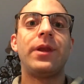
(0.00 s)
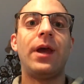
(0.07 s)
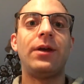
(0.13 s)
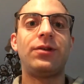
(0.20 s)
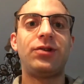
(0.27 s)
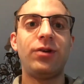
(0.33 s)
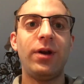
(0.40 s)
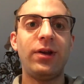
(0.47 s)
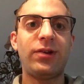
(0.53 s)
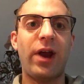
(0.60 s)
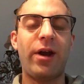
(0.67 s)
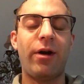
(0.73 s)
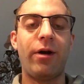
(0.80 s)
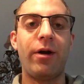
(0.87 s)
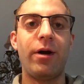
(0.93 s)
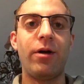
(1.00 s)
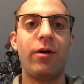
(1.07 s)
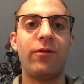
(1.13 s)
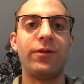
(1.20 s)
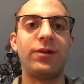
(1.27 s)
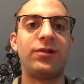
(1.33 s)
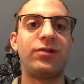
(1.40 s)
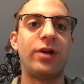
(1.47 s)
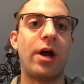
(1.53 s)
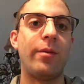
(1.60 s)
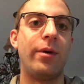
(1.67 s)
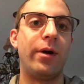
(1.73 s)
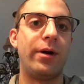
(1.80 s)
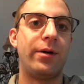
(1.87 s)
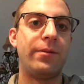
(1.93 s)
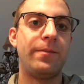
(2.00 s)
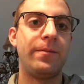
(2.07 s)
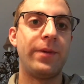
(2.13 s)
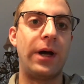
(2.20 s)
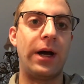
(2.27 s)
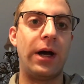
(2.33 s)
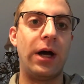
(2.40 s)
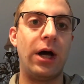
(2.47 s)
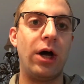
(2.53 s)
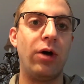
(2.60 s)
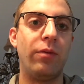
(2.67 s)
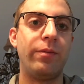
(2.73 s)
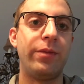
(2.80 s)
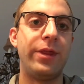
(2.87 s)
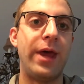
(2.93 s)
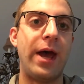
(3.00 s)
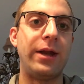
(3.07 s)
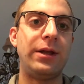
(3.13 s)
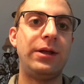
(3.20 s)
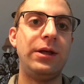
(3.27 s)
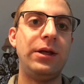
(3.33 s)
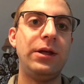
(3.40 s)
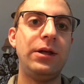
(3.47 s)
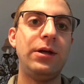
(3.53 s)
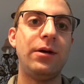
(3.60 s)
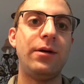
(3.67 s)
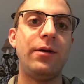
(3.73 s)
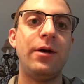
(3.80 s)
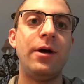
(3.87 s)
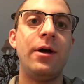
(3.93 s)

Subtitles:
as soon as I heard over the summer that he